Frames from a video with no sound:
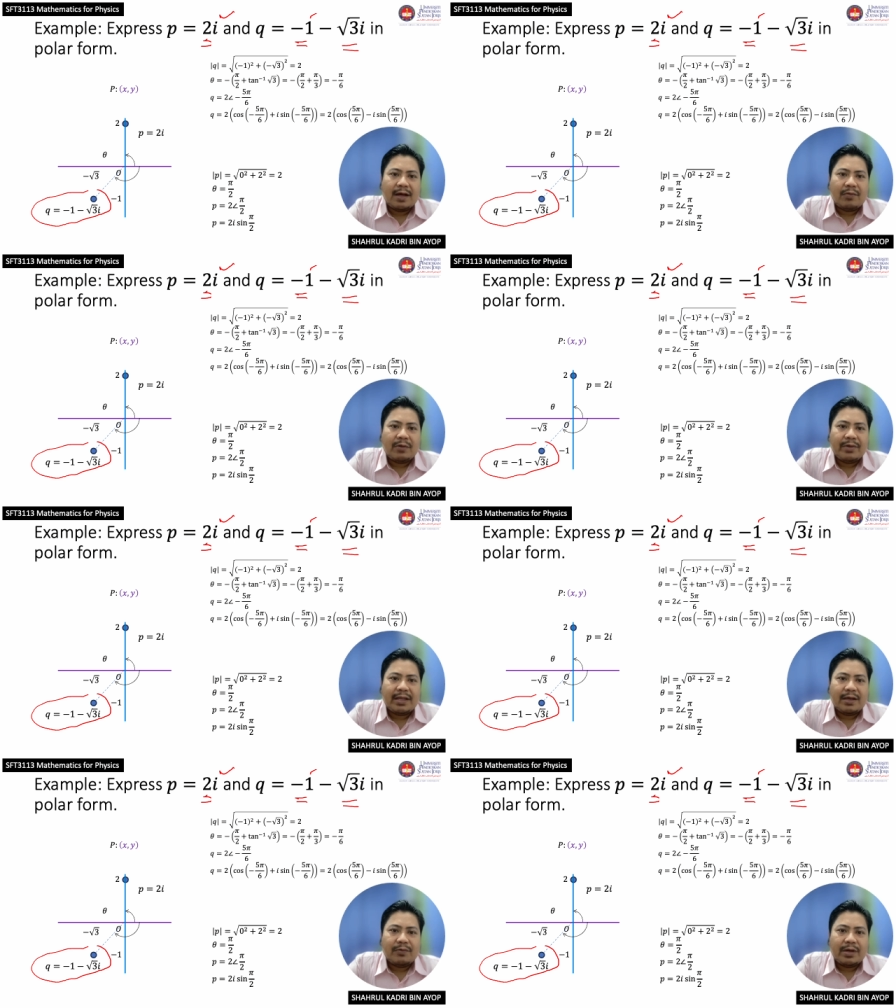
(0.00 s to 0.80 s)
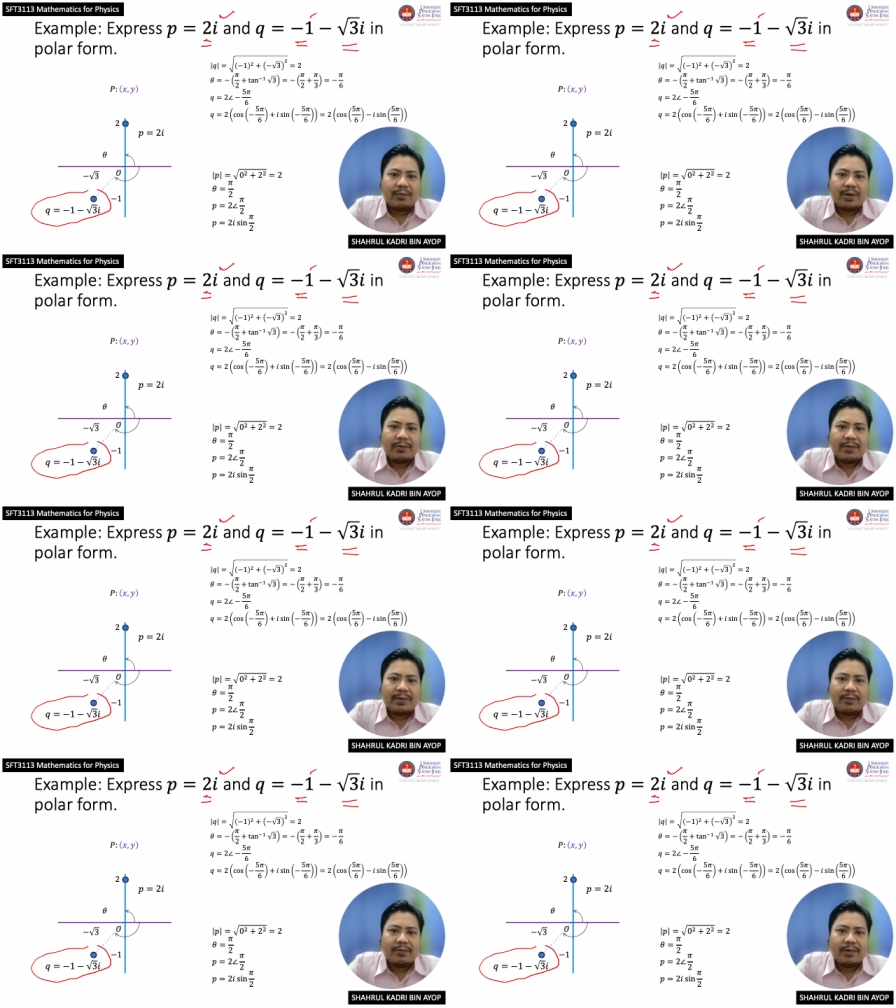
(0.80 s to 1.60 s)
what we
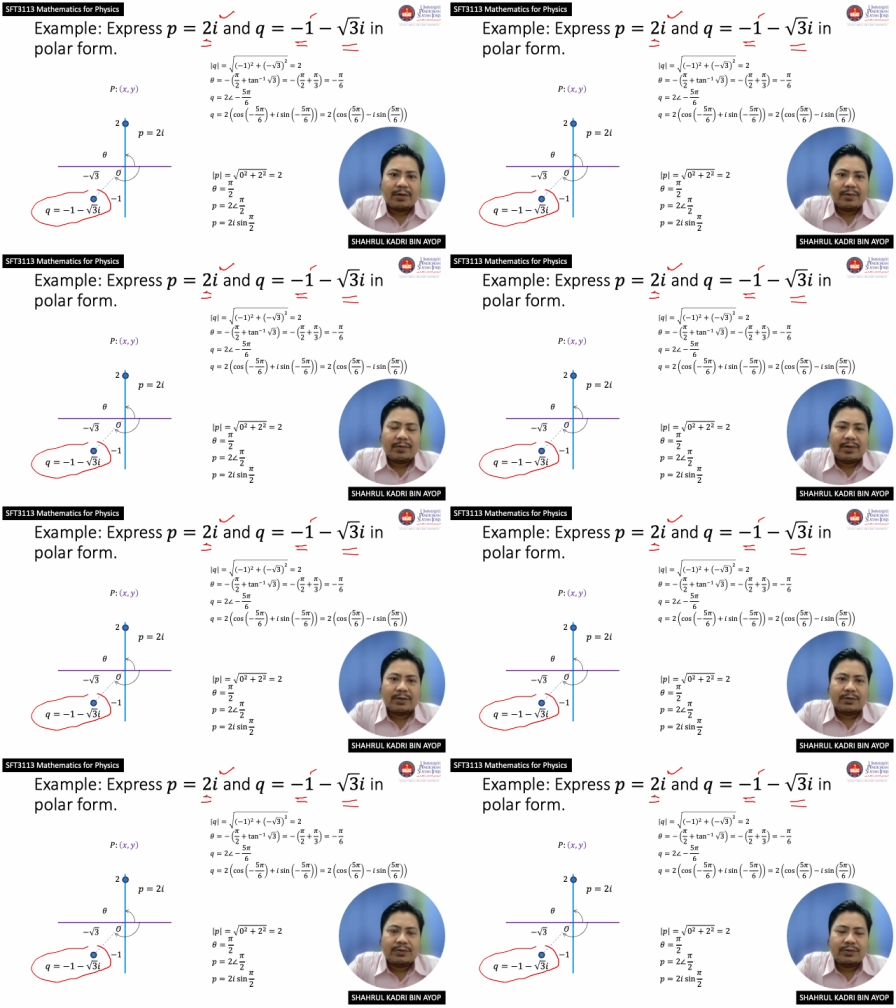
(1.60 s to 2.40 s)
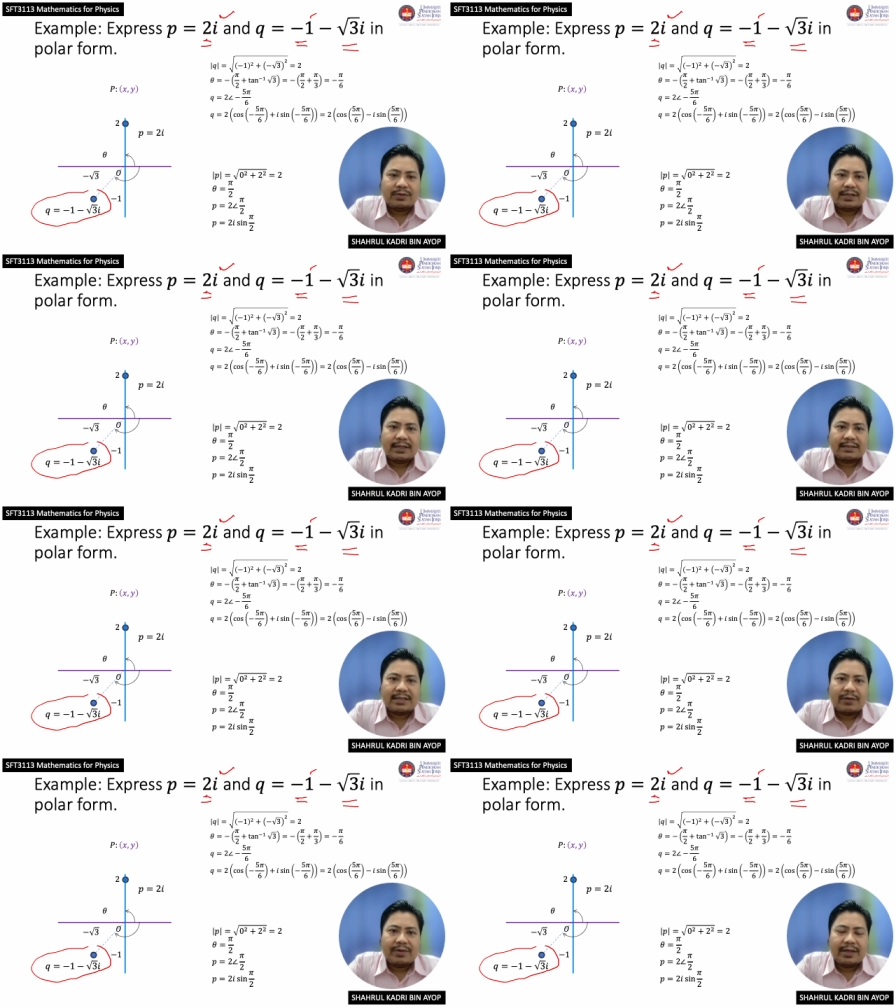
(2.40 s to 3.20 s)
want to do is
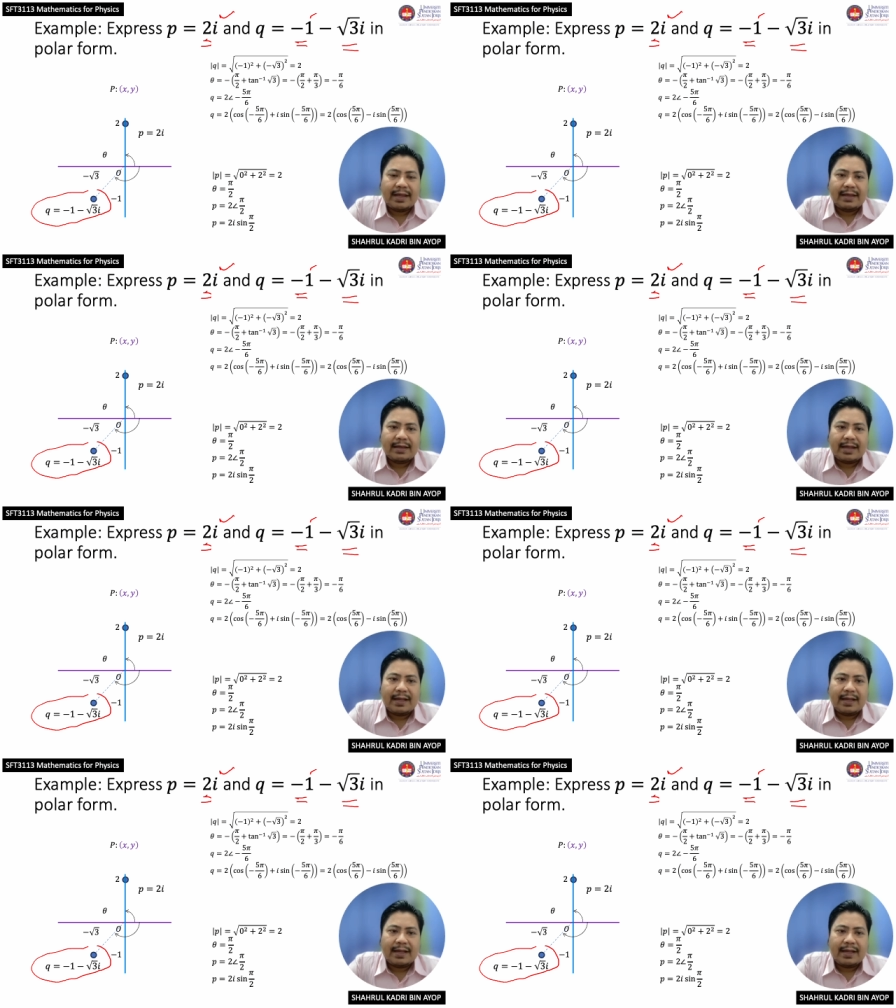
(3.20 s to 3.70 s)
that we can